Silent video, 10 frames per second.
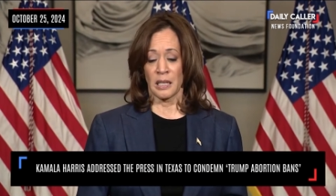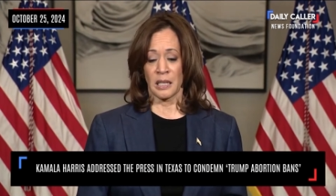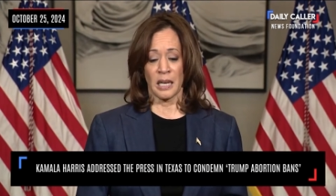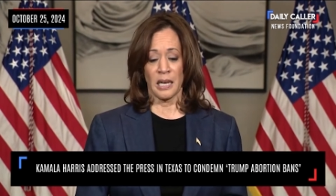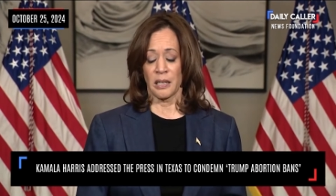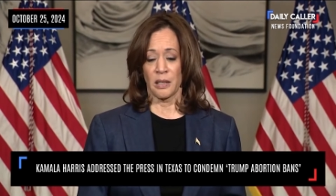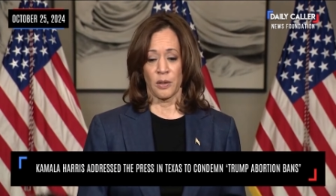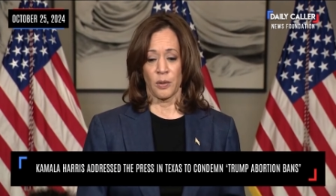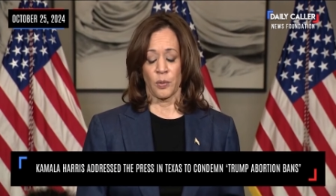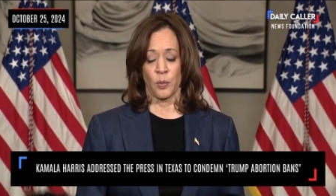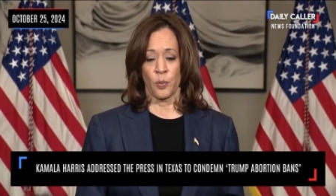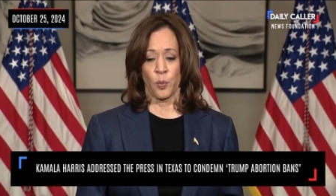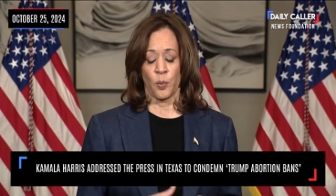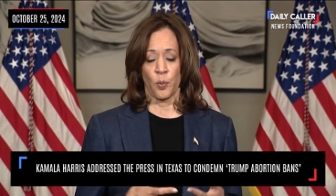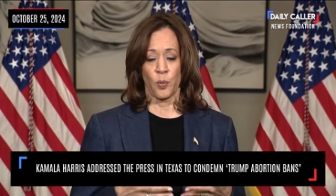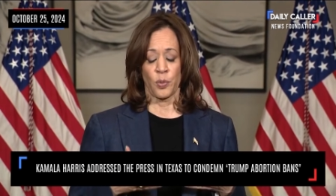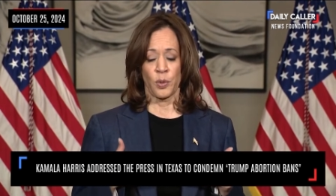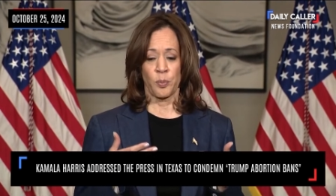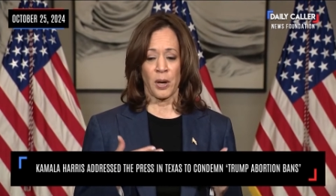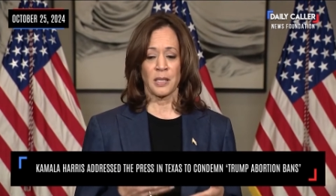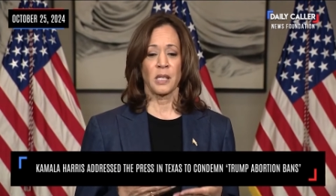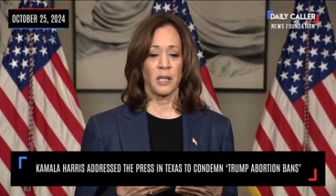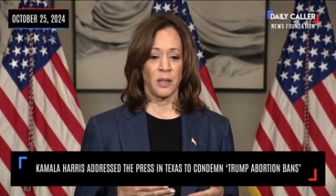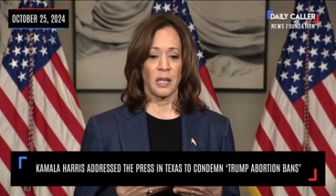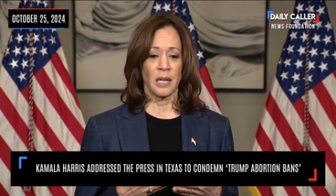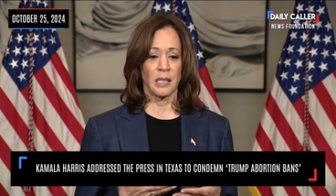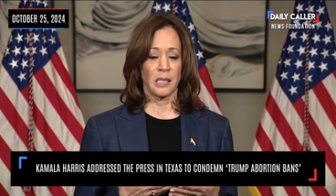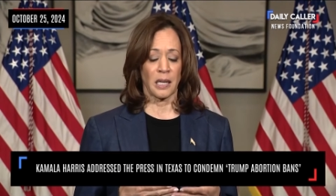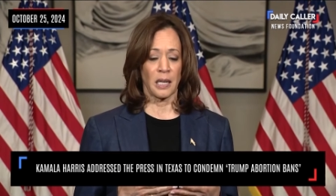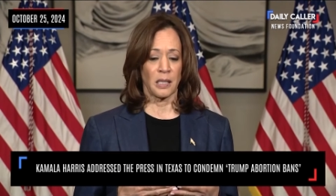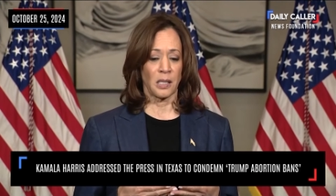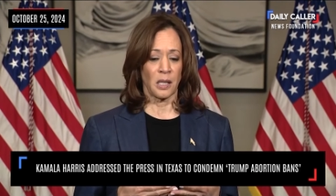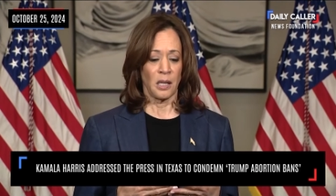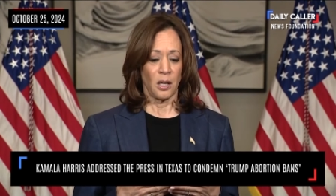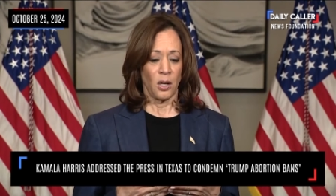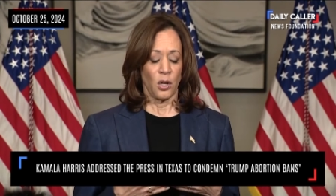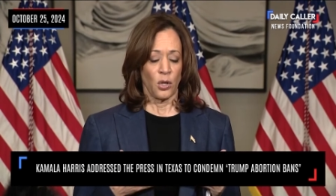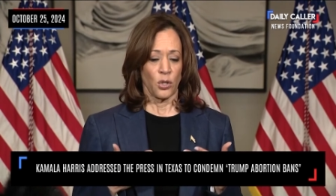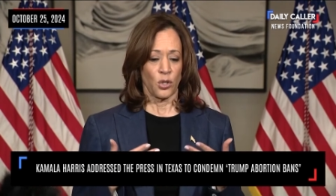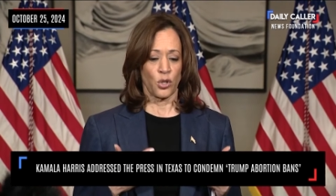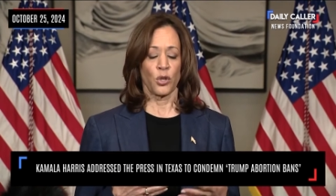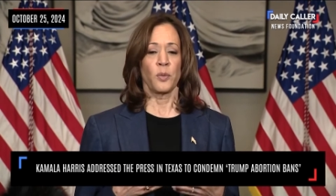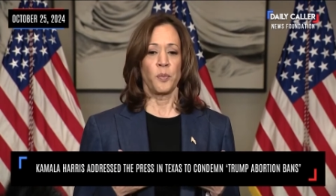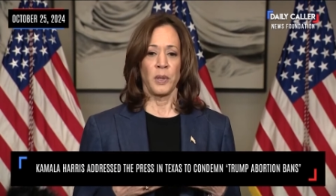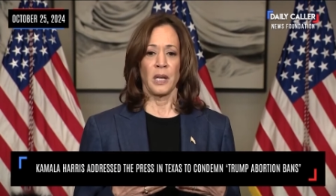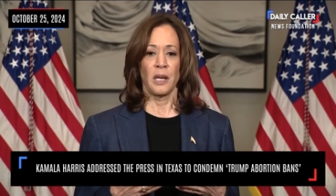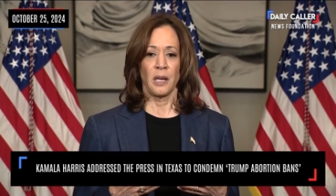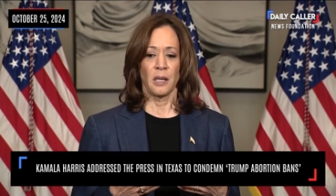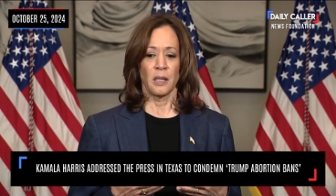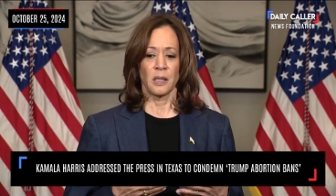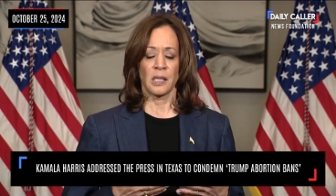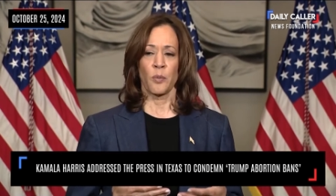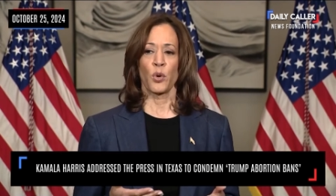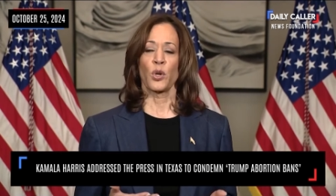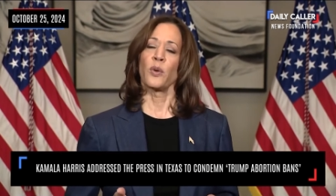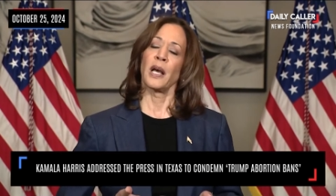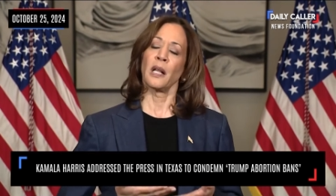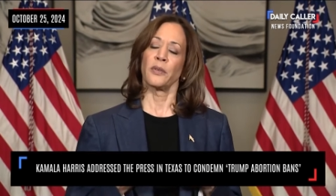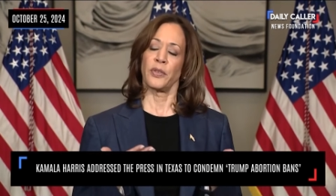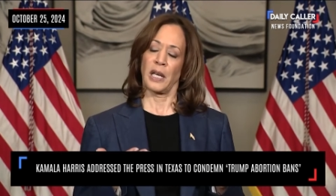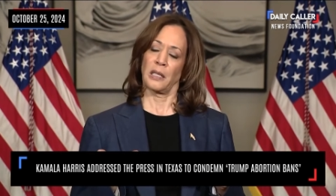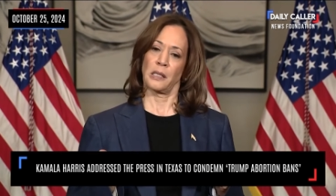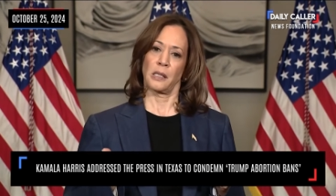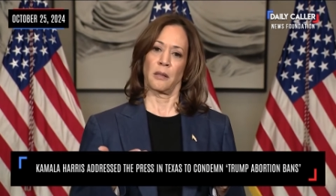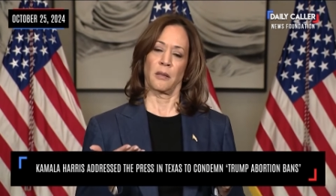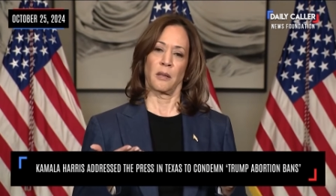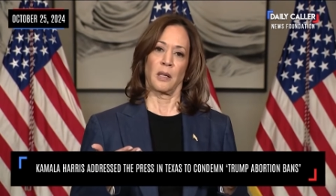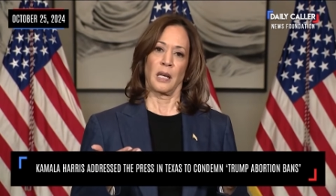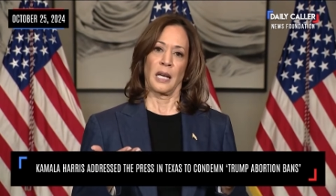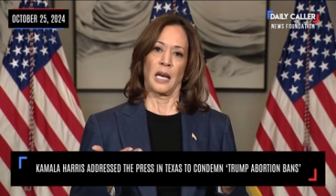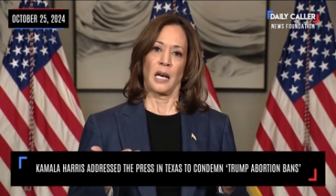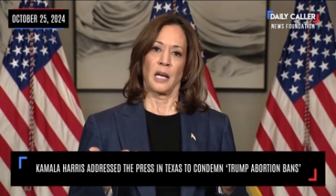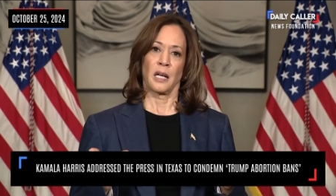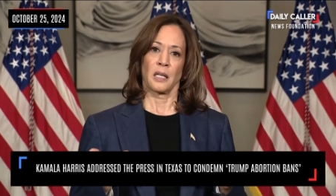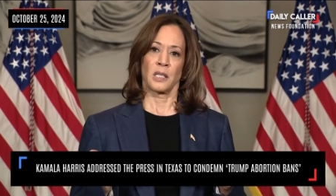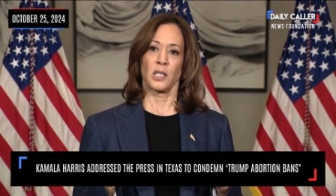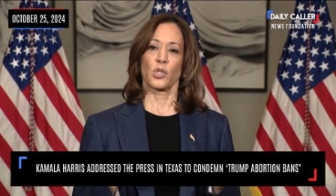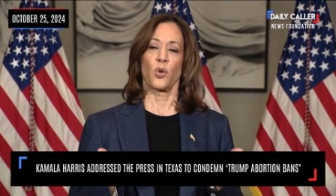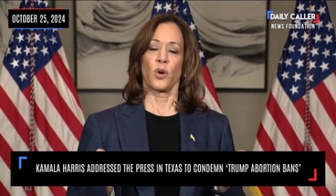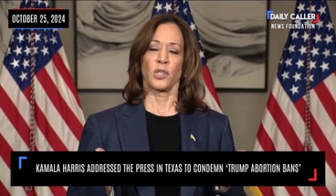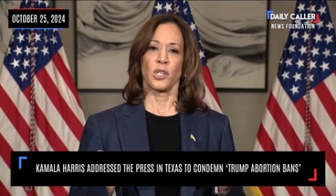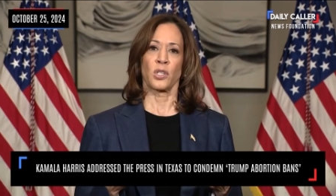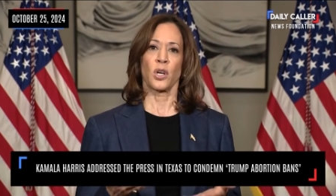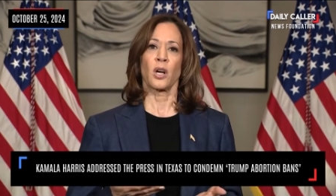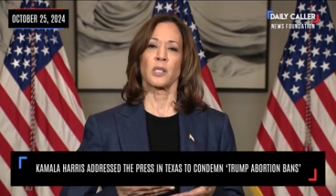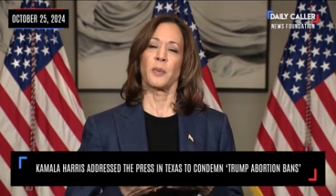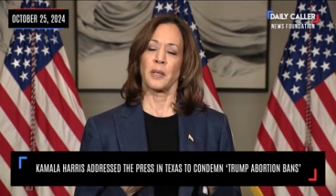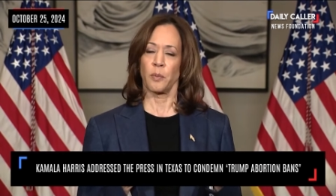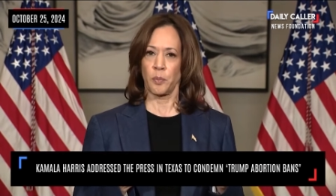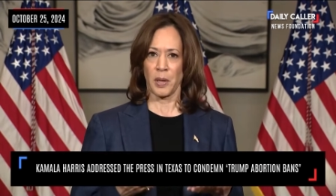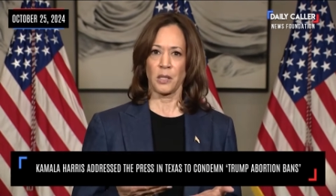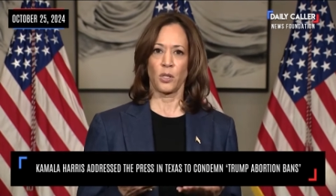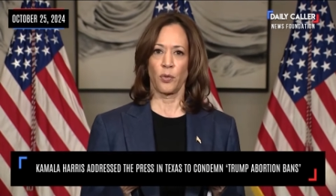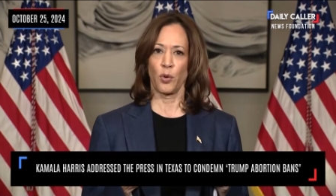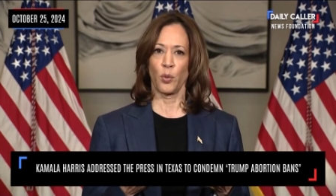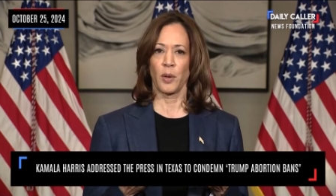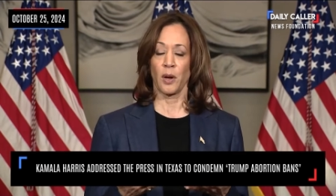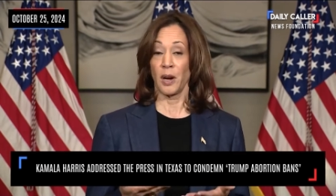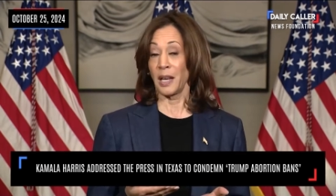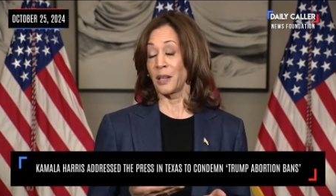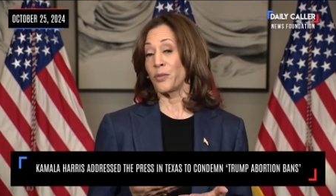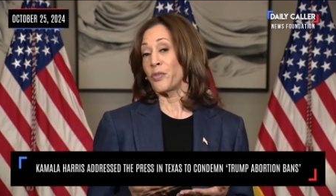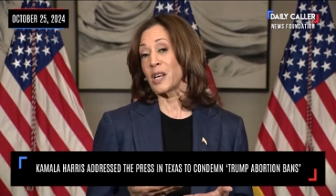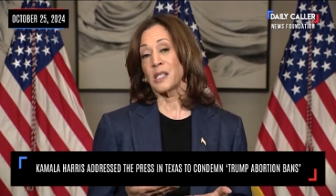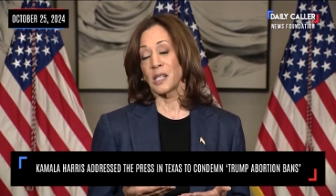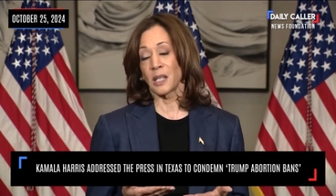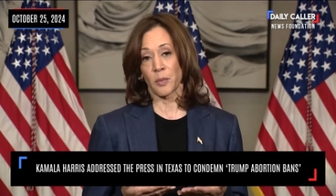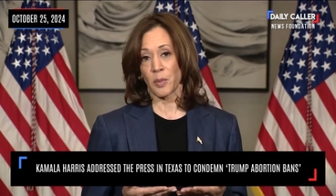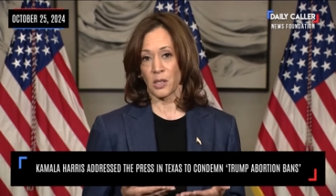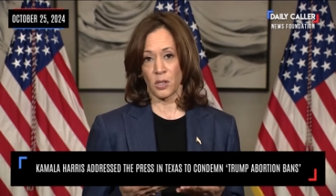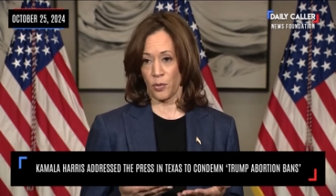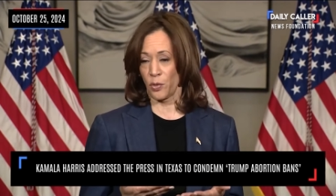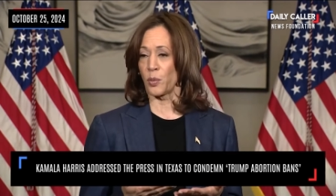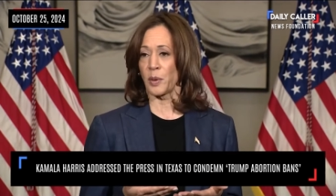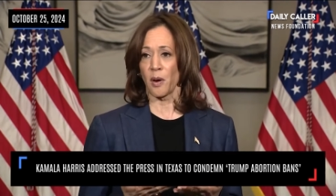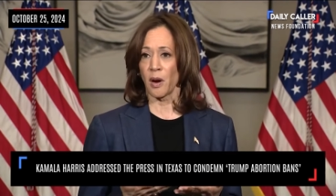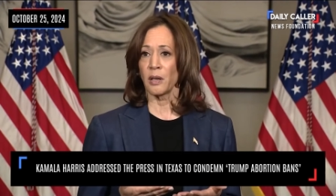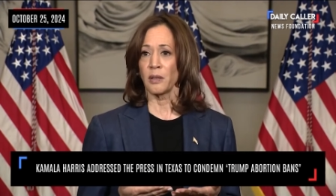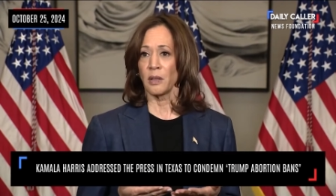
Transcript: again, the President of the United States should be someone who elevates discourse and talks about the best of who we are and invests in the best of who we are